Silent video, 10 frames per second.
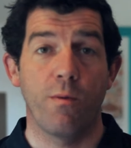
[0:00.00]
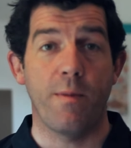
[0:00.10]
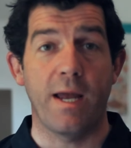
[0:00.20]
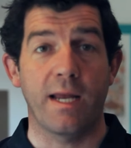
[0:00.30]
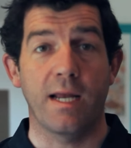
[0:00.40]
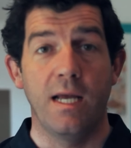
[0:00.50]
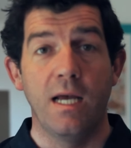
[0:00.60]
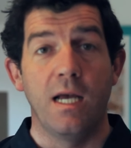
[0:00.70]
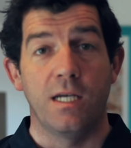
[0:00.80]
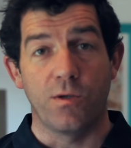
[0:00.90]
to be making
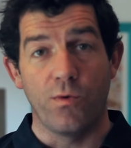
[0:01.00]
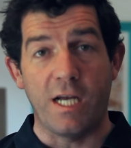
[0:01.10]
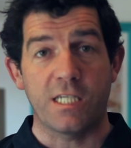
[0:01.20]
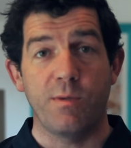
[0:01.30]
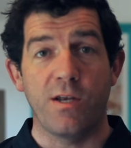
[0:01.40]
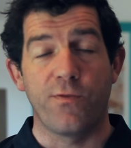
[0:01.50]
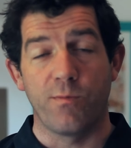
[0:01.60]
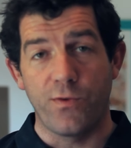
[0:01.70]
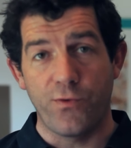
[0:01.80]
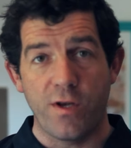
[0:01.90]
is a recipe from the
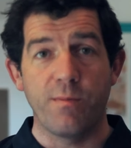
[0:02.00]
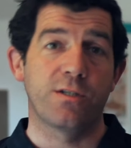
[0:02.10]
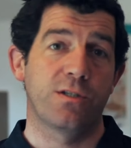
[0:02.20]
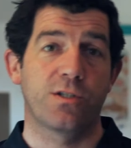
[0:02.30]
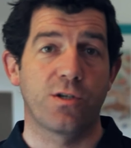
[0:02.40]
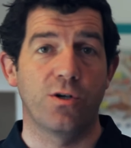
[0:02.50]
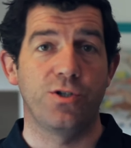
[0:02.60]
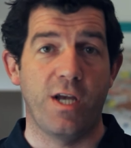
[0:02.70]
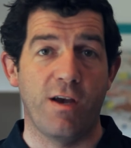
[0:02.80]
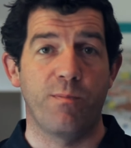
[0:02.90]
3 Michelin star
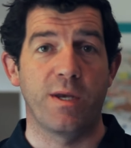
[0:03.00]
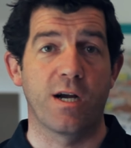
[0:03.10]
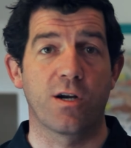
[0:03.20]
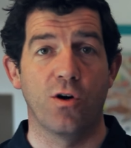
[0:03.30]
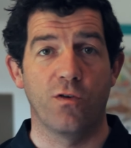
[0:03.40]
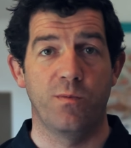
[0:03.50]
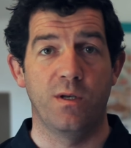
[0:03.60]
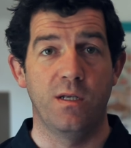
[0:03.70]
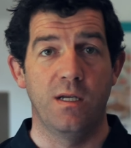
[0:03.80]
chef Pierre Kaufmann.